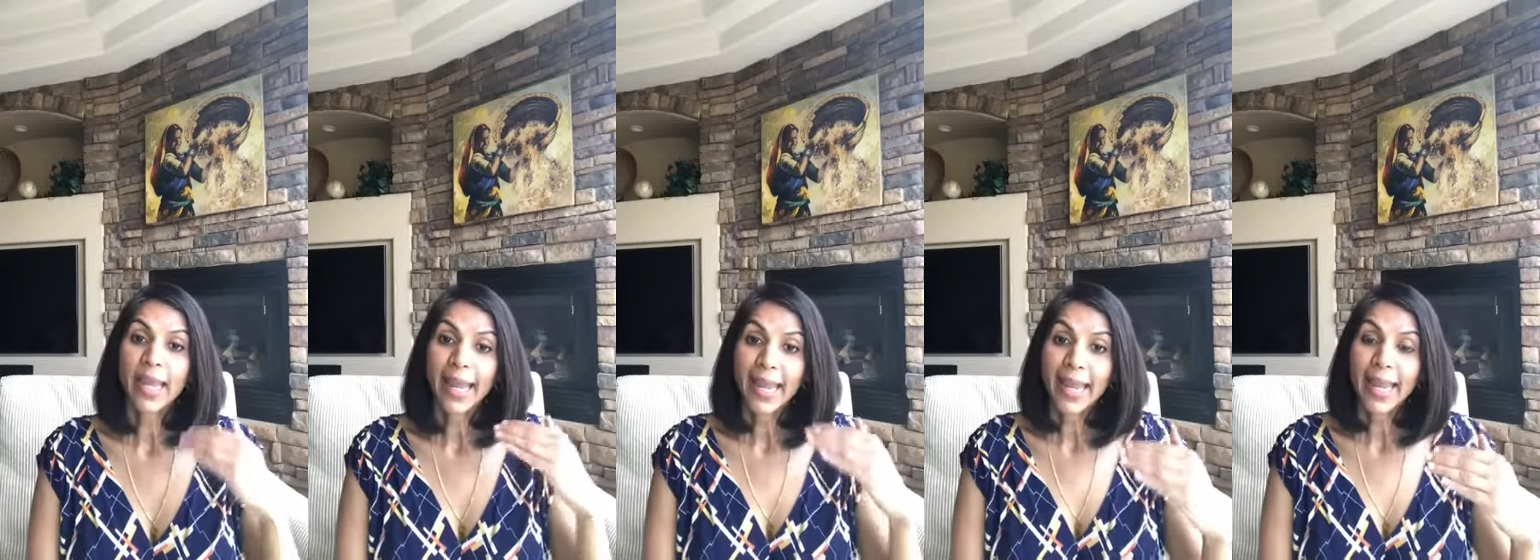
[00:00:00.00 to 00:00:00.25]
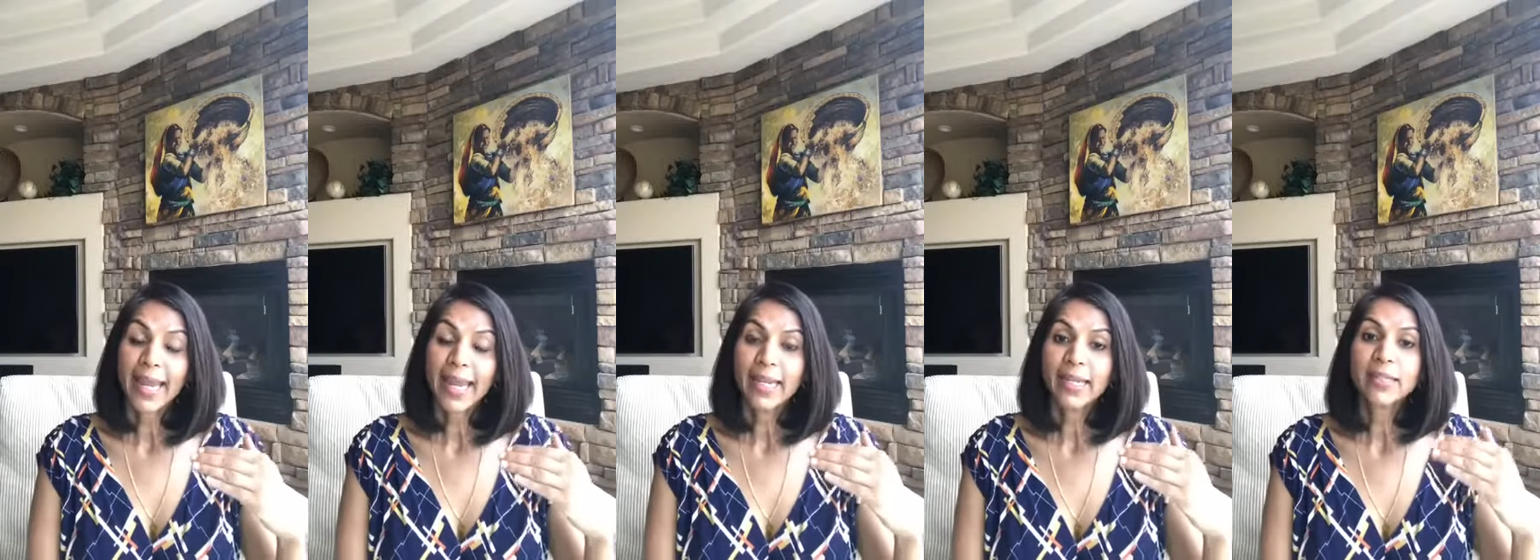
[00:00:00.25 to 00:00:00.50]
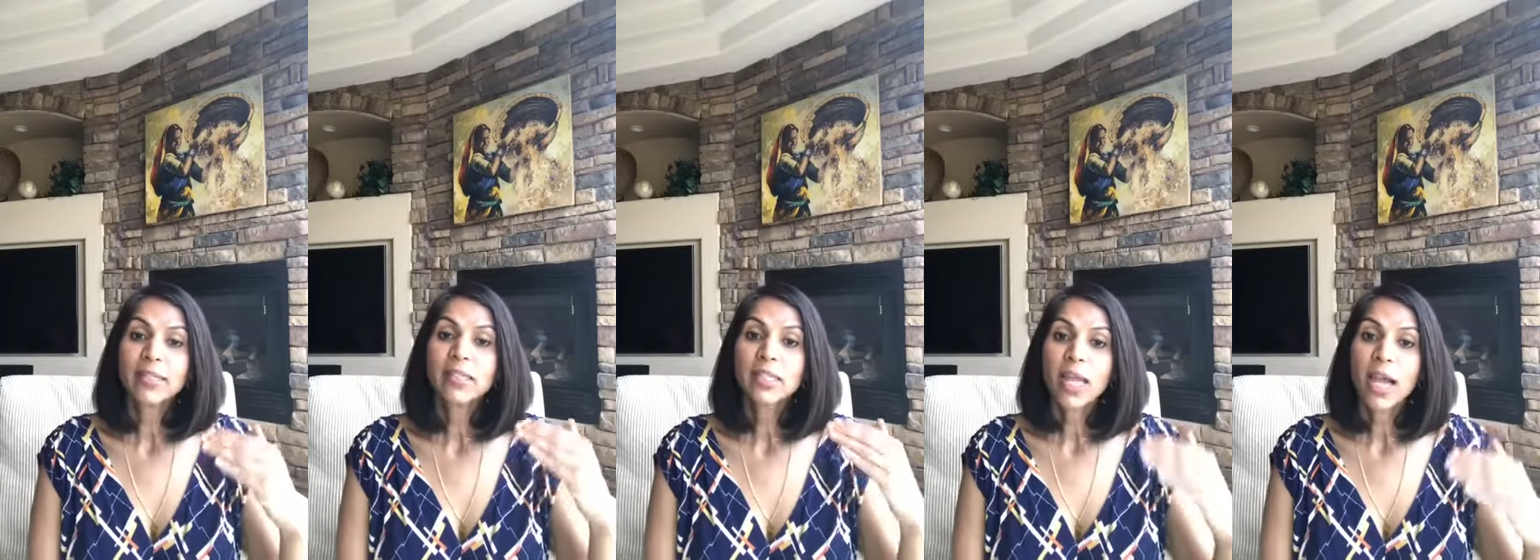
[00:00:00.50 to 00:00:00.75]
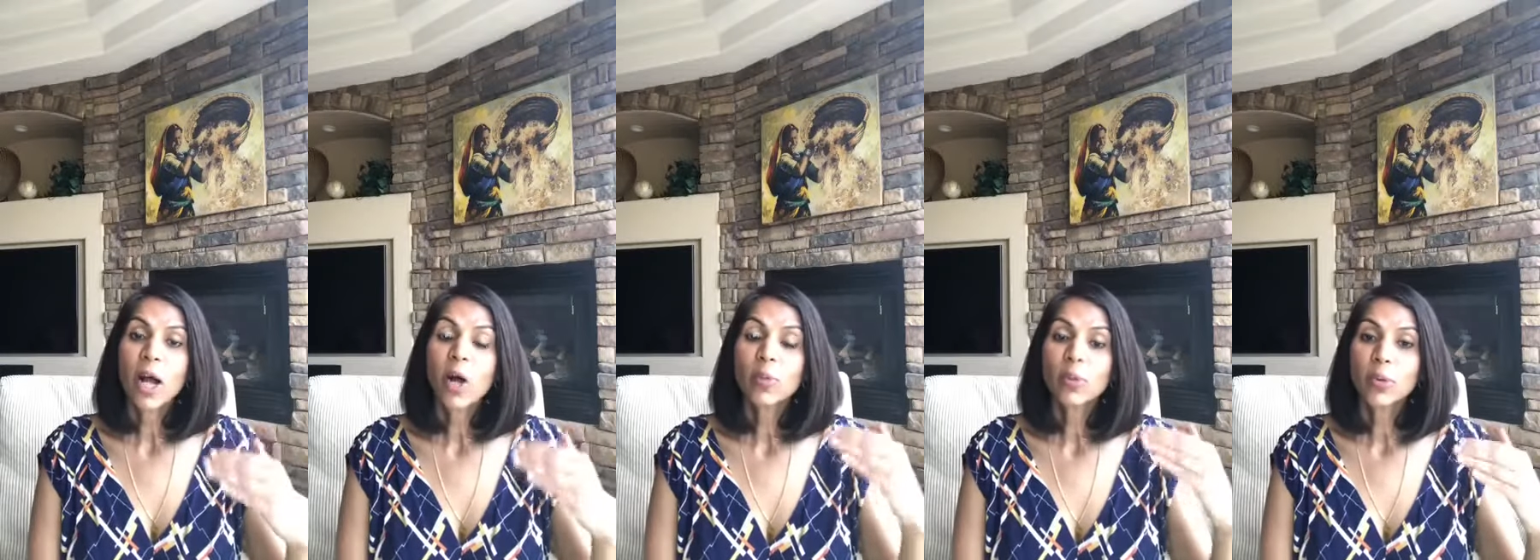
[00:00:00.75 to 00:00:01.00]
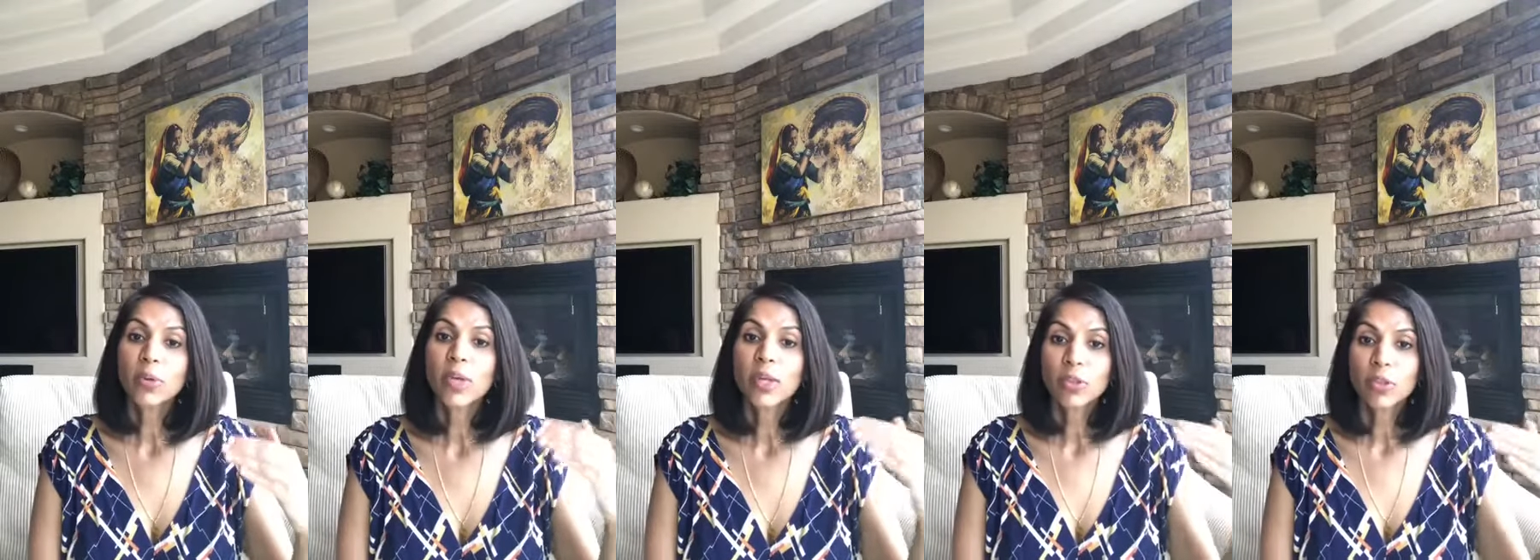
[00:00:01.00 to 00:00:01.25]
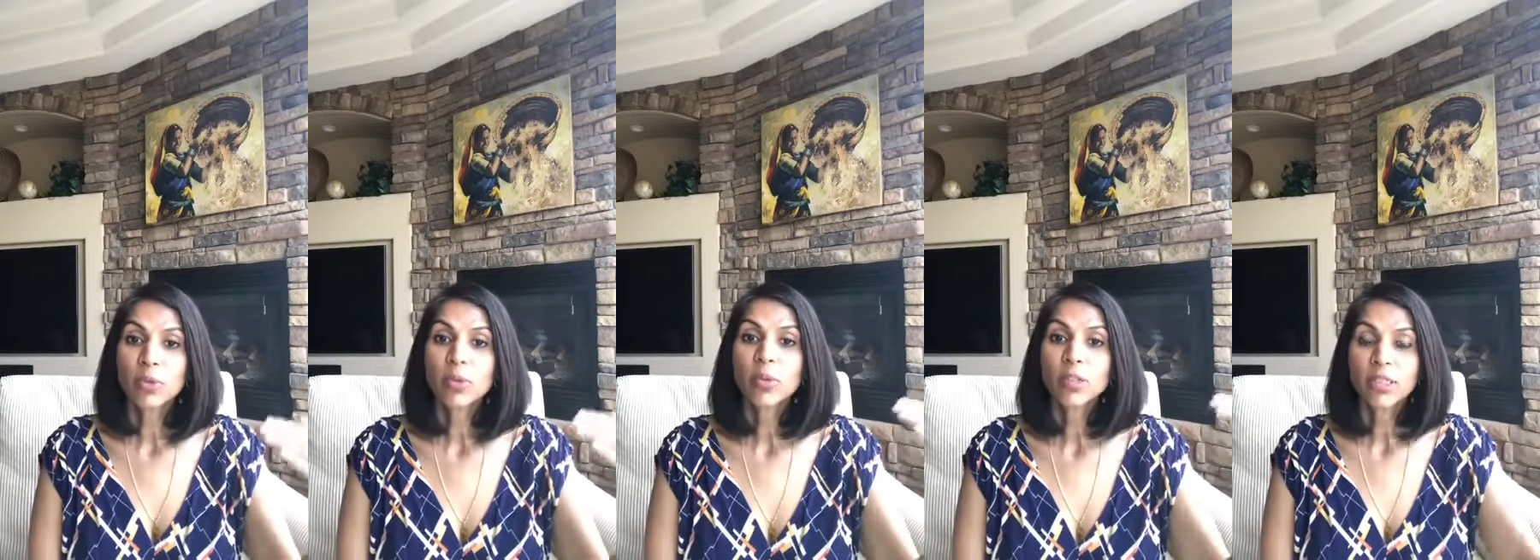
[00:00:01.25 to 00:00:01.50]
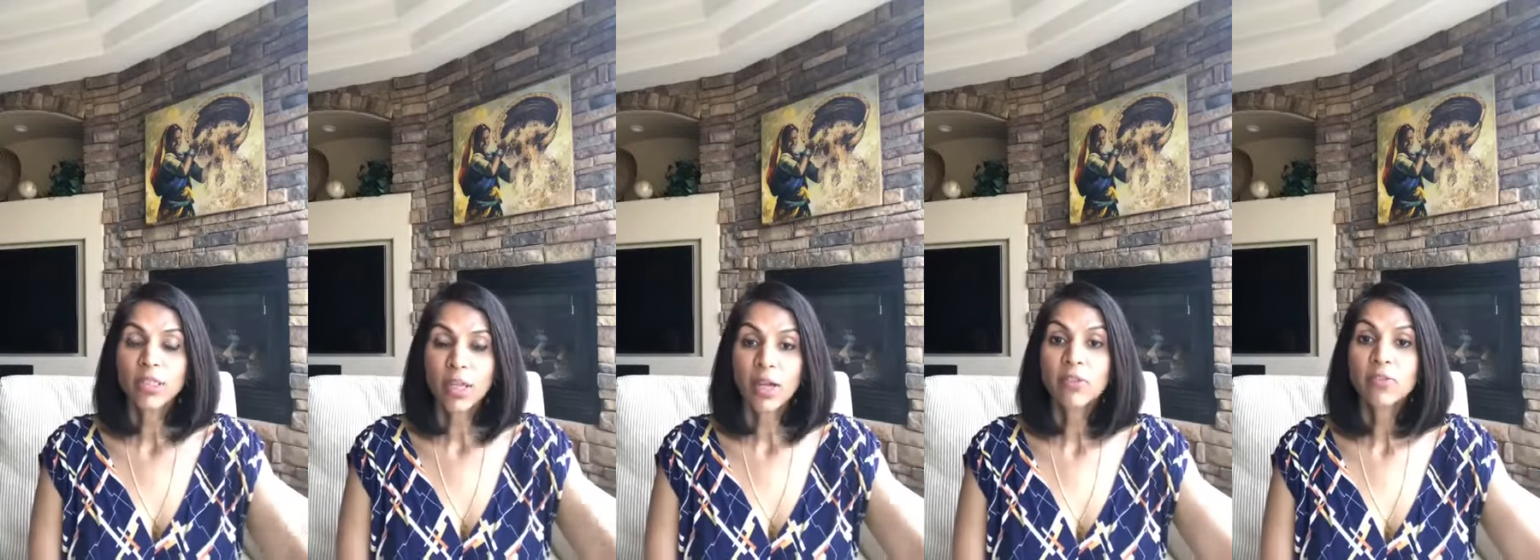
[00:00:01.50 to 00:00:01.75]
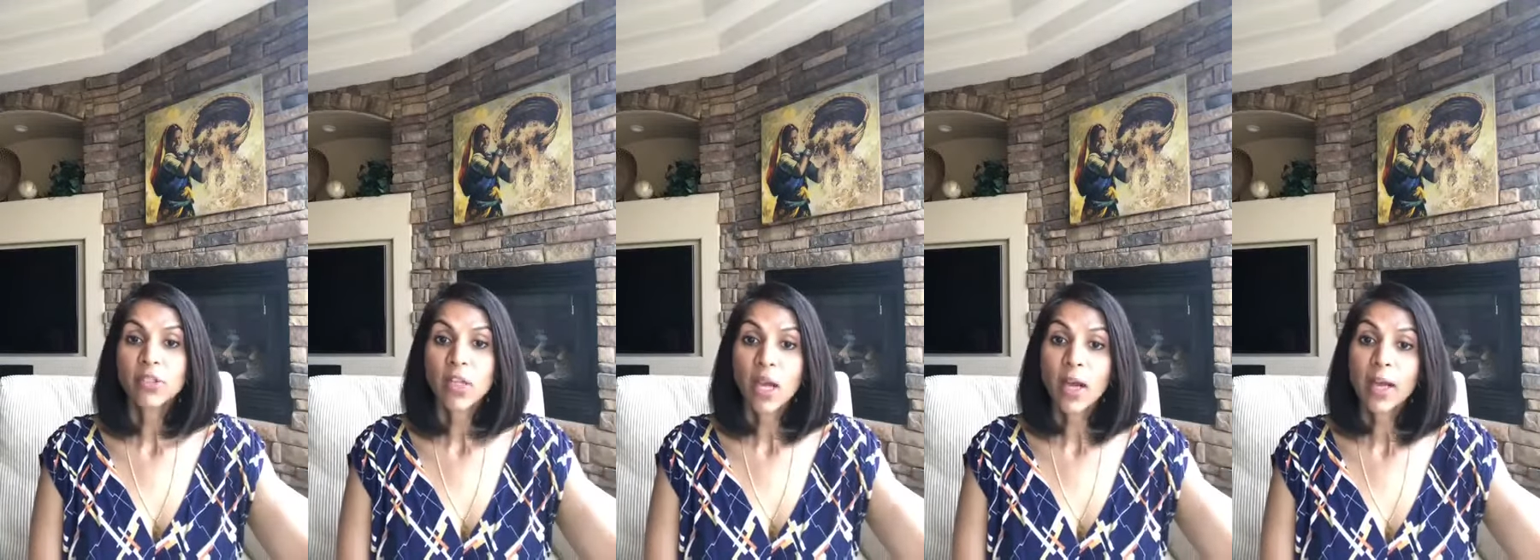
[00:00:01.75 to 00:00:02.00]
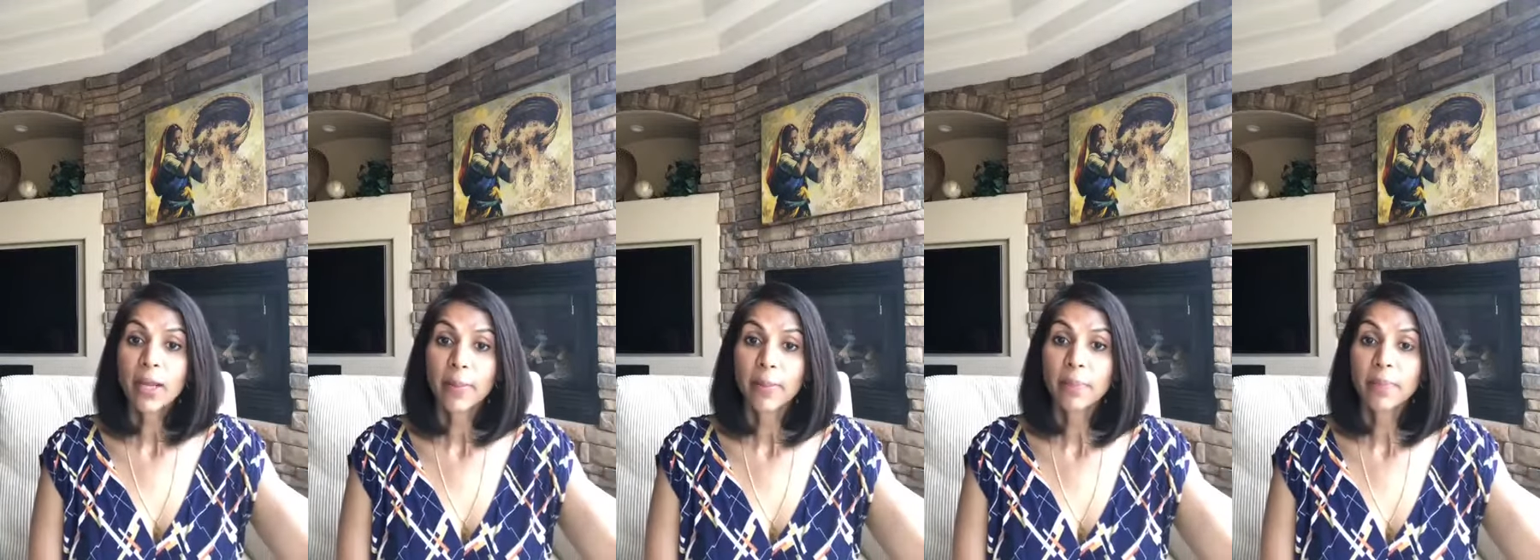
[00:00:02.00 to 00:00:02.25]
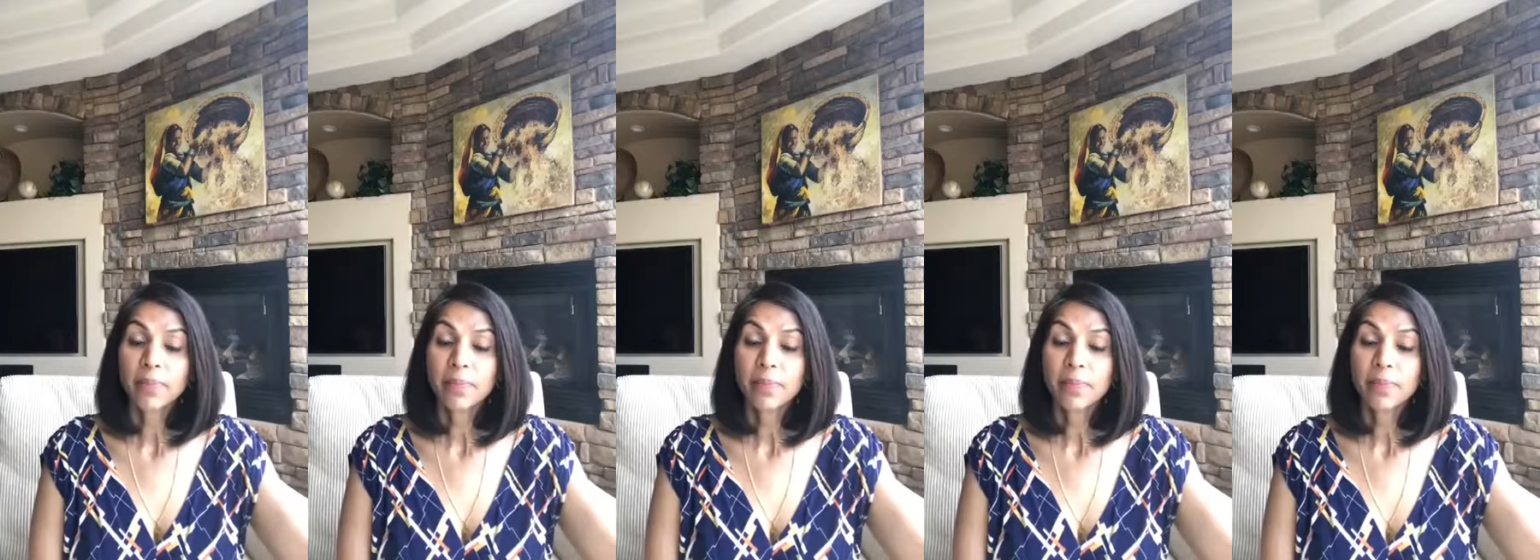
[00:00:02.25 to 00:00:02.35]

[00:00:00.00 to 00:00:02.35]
aid to help you get through a tough time.